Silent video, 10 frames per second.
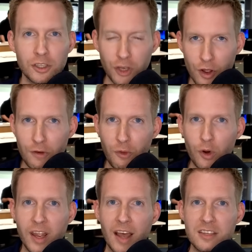show you the
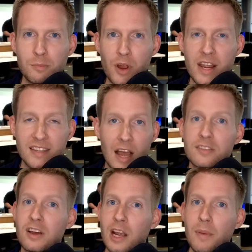forecast and break it down,
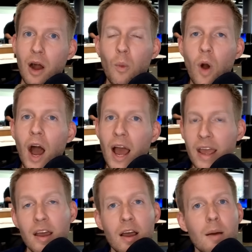talk about why,